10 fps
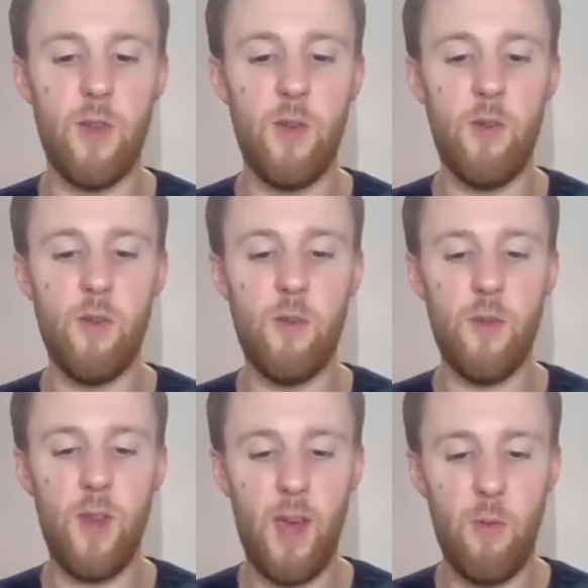Amazing.
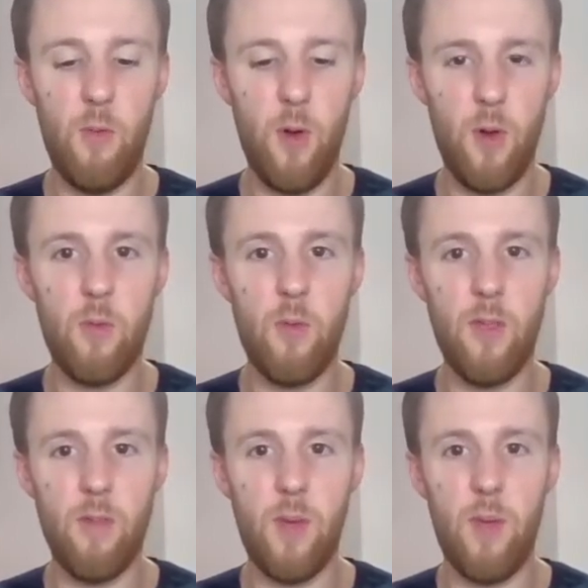
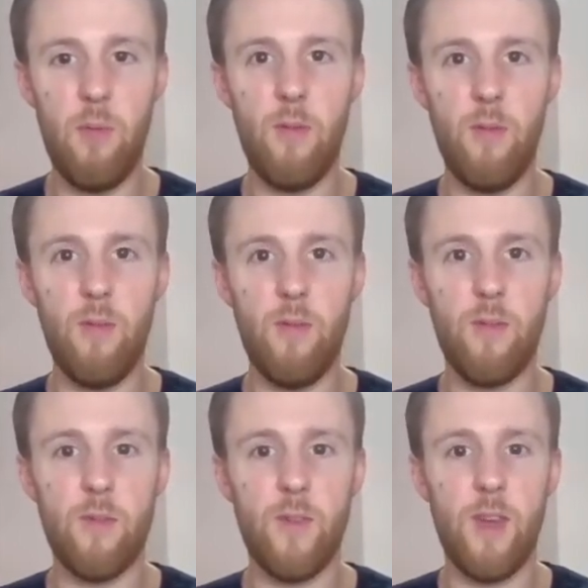So
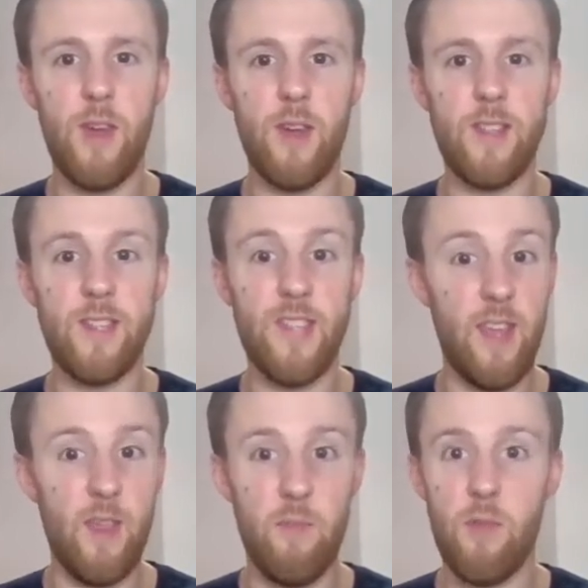
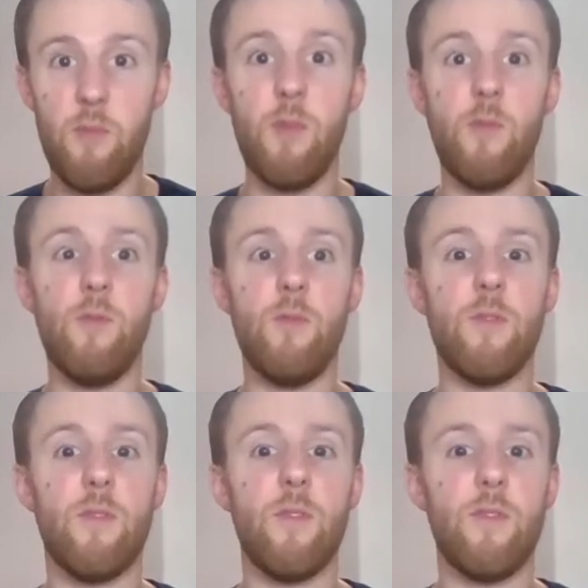you now
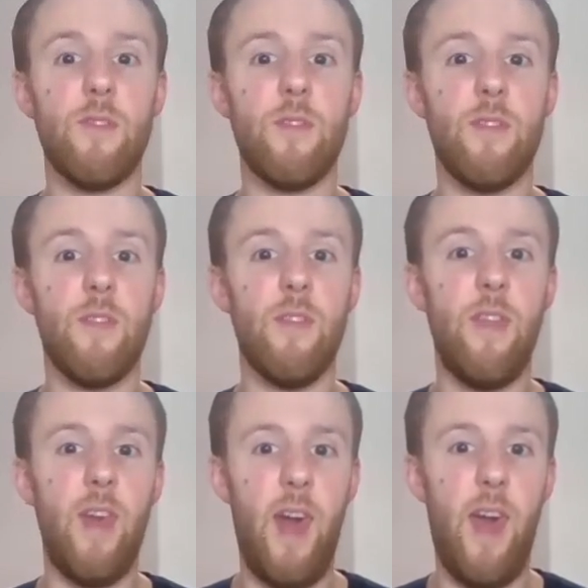work with
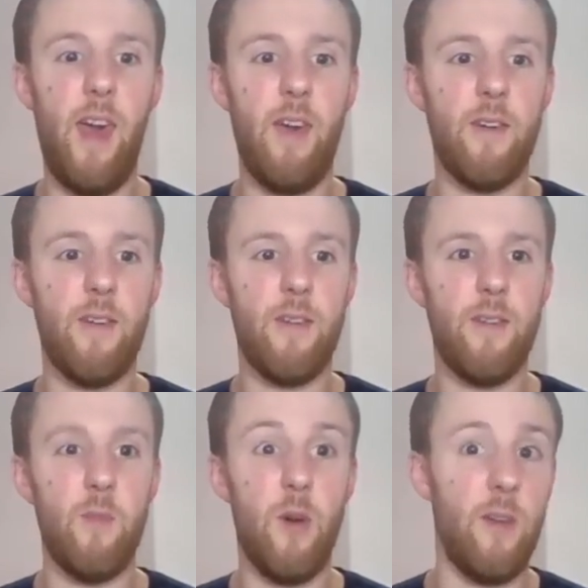people
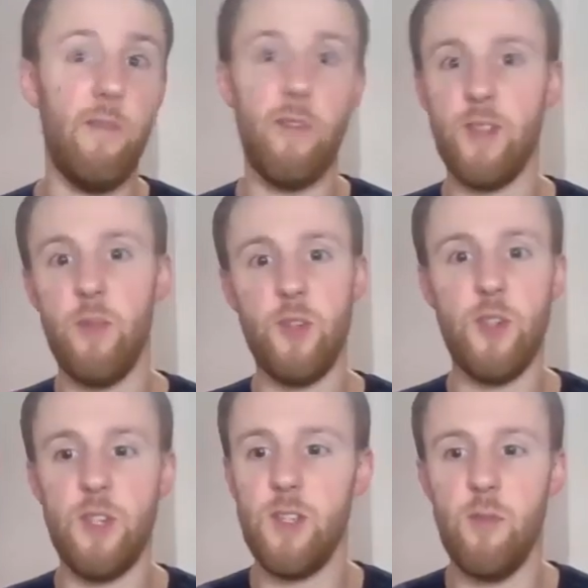and take them
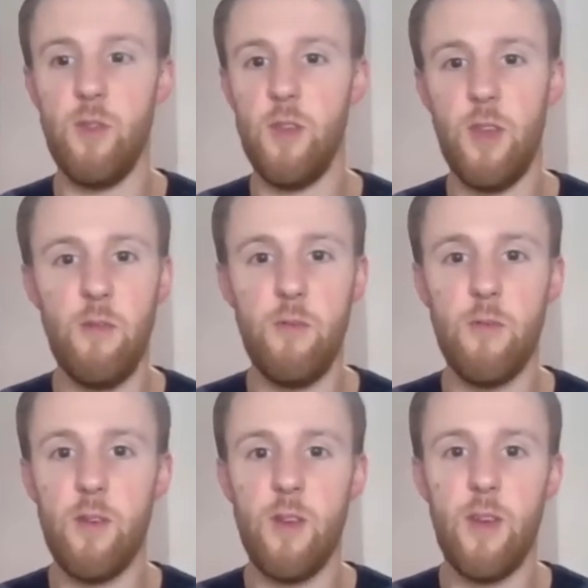through
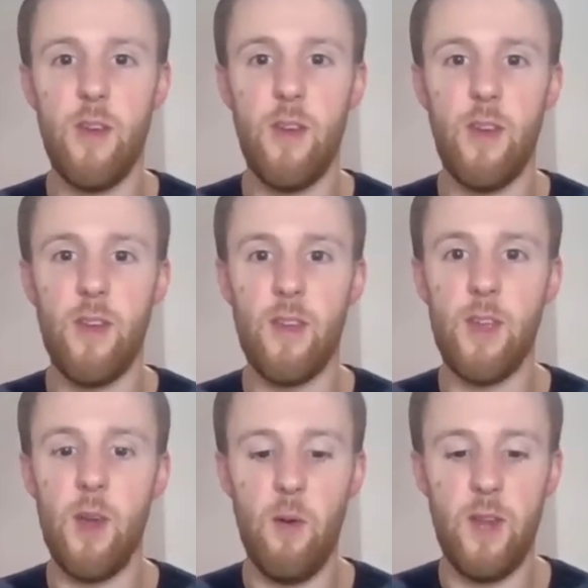
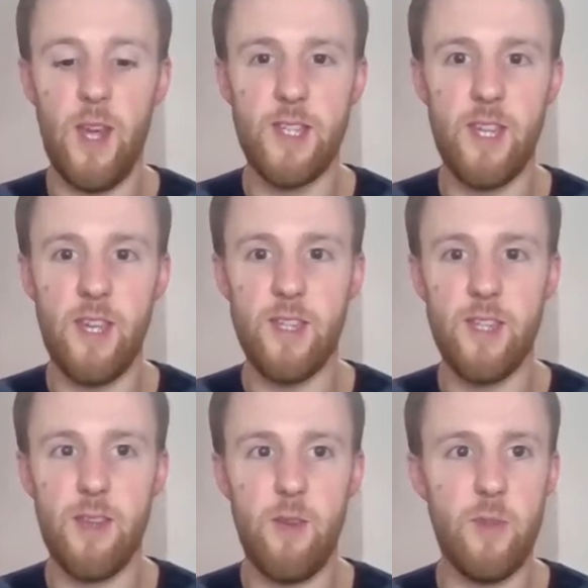their, well,
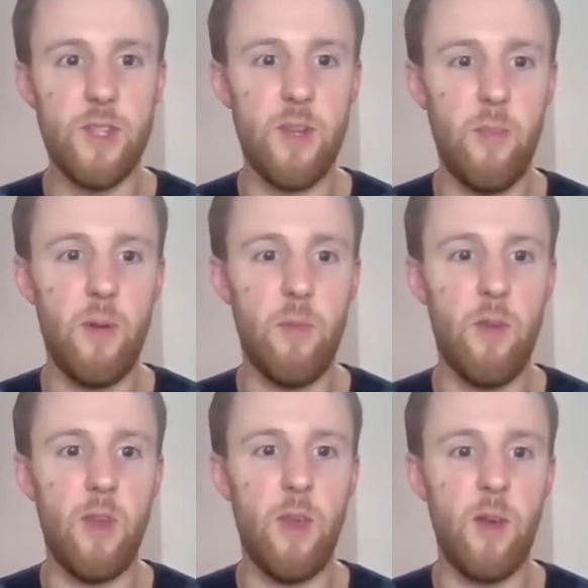a very similar journey to
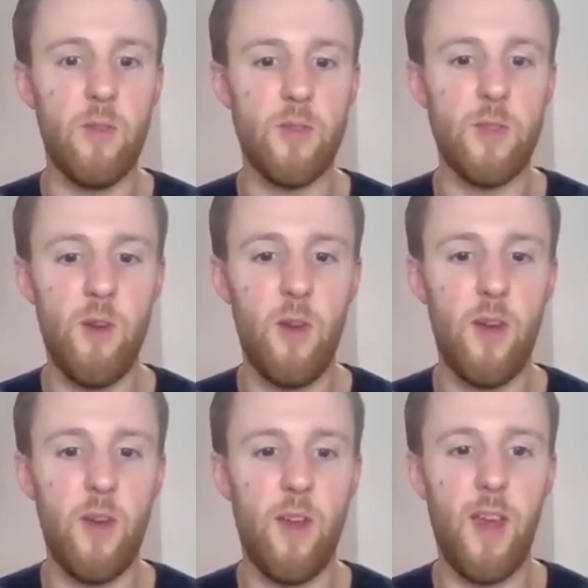the one that you
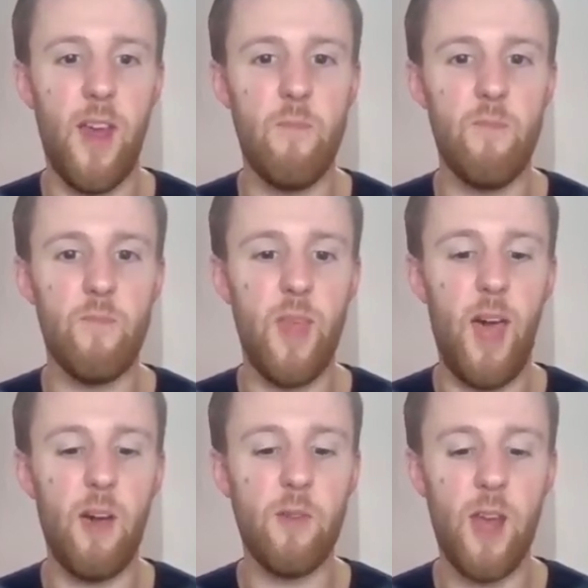go
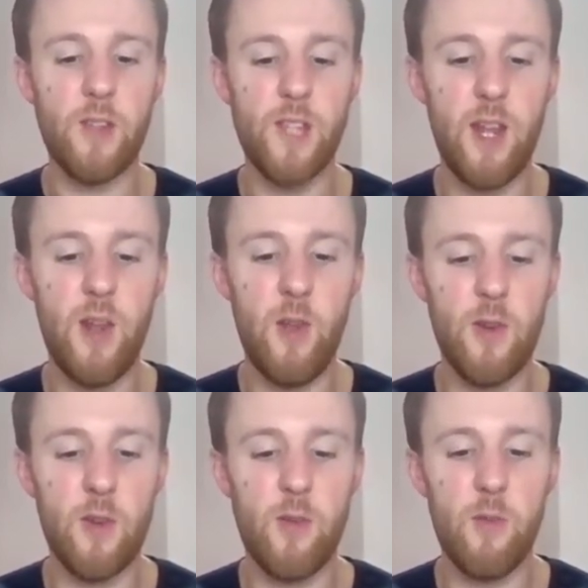on as a
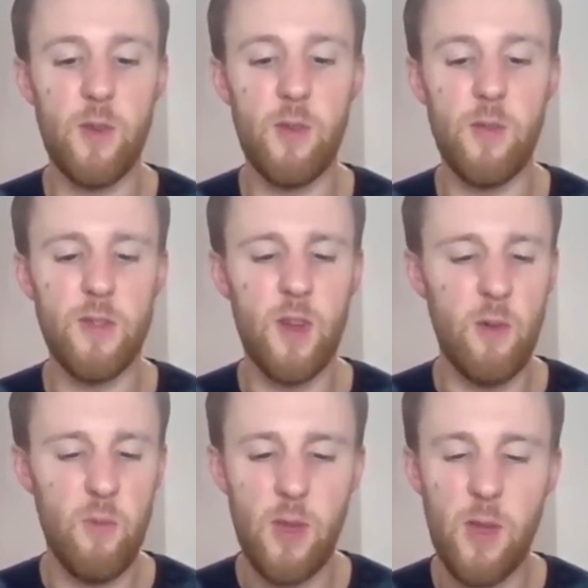therapist and a mind-body
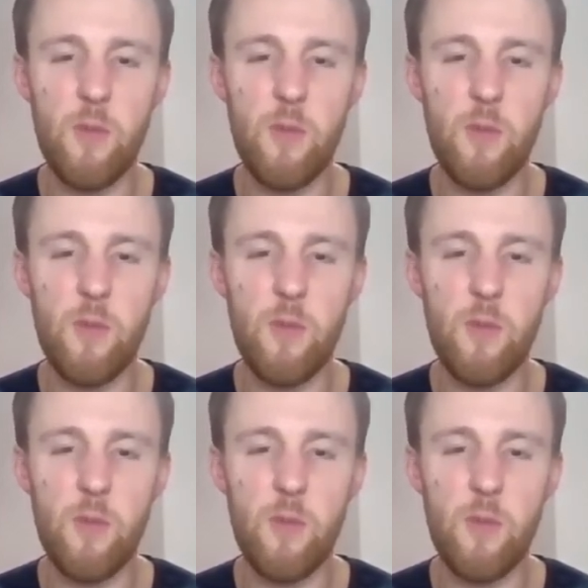coach.